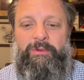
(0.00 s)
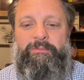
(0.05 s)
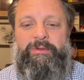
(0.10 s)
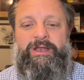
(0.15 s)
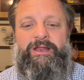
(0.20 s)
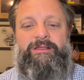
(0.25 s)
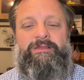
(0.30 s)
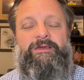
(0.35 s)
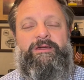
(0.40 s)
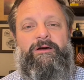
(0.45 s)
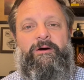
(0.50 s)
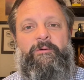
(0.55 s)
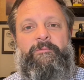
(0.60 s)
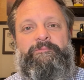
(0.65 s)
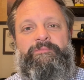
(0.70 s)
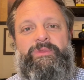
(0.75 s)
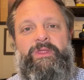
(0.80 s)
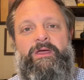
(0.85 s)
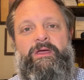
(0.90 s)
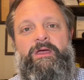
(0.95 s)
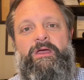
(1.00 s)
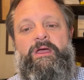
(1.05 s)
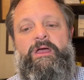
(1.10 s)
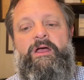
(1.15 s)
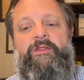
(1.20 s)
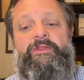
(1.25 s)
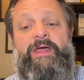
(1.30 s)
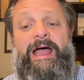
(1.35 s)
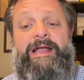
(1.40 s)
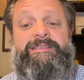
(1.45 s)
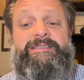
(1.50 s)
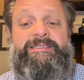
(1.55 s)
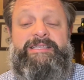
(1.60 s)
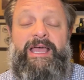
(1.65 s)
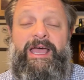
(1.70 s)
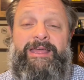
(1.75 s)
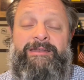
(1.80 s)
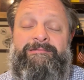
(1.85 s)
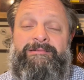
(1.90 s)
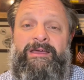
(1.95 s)
minutes ago. That
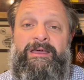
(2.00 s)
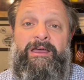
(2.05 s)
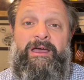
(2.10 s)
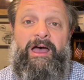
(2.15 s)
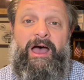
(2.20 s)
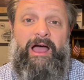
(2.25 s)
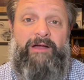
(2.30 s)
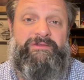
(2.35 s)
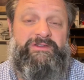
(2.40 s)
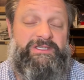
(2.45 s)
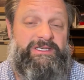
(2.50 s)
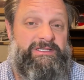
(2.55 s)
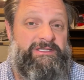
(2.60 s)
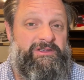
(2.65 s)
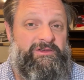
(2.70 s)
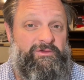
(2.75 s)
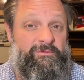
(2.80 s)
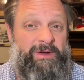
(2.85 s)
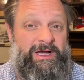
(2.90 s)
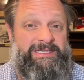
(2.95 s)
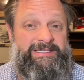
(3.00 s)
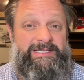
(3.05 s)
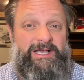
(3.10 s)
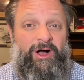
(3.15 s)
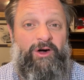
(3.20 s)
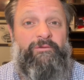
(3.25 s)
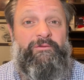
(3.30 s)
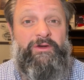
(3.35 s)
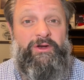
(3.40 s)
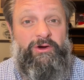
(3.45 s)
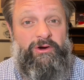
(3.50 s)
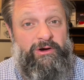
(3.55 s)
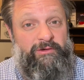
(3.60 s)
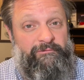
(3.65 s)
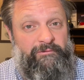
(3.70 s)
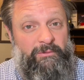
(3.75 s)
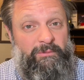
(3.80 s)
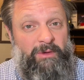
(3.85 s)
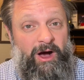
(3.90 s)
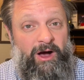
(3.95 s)
said, I've seen this for myself and heard
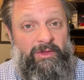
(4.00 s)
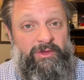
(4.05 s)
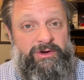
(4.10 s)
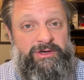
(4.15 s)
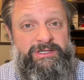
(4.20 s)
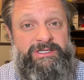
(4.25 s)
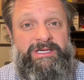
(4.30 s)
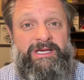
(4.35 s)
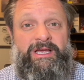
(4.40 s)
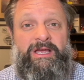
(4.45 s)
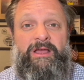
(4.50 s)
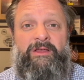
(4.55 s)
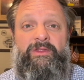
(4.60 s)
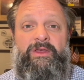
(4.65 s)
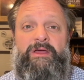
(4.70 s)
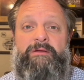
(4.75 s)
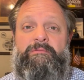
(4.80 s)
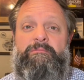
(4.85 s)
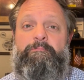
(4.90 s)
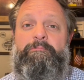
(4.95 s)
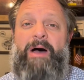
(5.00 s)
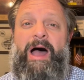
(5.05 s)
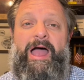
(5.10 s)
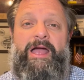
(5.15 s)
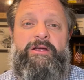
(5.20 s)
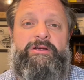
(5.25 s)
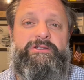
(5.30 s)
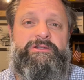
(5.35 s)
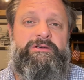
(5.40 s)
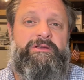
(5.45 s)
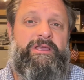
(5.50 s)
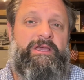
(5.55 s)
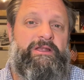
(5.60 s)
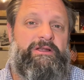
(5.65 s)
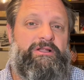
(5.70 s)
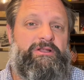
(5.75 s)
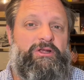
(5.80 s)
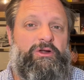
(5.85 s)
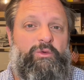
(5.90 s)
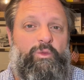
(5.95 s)
from others that buyers are getting
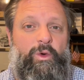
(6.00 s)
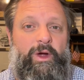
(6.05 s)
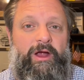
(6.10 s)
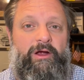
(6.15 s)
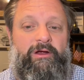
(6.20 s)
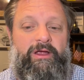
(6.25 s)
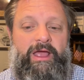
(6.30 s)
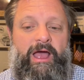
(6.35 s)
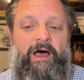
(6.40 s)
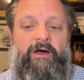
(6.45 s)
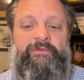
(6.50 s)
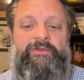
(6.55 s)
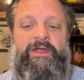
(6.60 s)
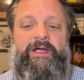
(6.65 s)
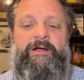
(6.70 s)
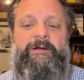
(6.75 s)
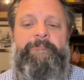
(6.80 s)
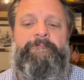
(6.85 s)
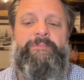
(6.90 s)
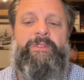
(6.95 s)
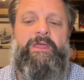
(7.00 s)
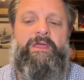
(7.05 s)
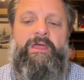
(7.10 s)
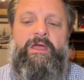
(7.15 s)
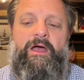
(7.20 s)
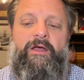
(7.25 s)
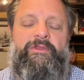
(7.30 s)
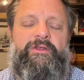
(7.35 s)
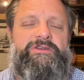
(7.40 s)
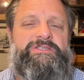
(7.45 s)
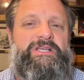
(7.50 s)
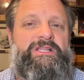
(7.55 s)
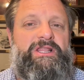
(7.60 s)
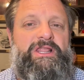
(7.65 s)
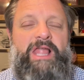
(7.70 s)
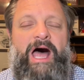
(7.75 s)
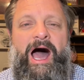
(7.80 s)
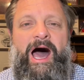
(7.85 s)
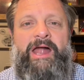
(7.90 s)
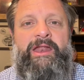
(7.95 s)
a little wary out there. There's a
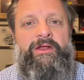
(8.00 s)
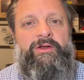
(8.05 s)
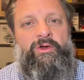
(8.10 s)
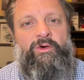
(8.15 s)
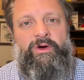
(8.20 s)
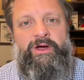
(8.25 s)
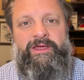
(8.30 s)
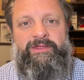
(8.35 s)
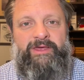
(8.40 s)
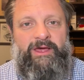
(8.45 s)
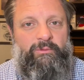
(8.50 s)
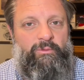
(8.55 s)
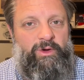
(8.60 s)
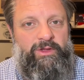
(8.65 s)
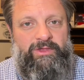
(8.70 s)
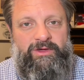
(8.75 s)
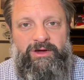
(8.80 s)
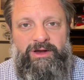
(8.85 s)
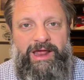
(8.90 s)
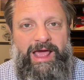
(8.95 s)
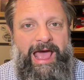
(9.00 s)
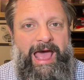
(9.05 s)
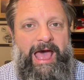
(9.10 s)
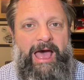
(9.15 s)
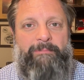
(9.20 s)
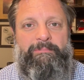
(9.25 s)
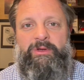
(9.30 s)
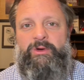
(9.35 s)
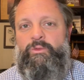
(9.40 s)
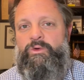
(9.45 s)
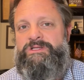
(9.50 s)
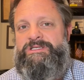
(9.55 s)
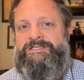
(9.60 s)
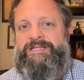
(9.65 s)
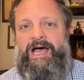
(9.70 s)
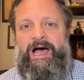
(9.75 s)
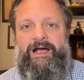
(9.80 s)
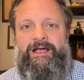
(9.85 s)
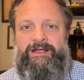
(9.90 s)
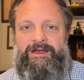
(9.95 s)
lot of noise on what's going to happen, what's
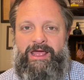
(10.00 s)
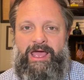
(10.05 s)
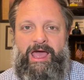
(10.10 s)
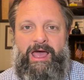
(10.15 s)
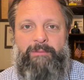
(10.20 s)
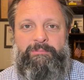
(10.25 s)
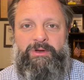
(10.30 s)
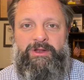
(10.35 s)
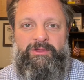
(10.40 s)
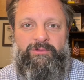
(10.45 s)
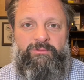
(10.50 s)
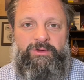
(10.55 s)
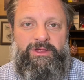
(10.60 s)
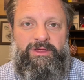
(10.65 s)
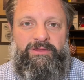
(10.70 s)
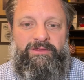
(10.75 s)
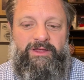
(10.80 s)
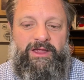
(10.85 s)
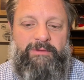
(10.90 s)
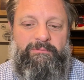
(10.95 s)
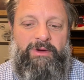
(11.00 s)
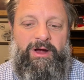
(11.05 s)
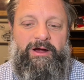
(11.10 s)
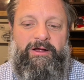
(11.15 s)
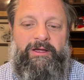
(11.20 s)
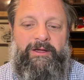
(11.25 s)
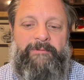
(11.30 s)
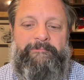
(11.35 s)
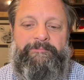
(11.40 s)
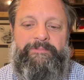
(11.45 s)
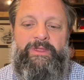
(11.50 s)
not going to happen in the real estate market.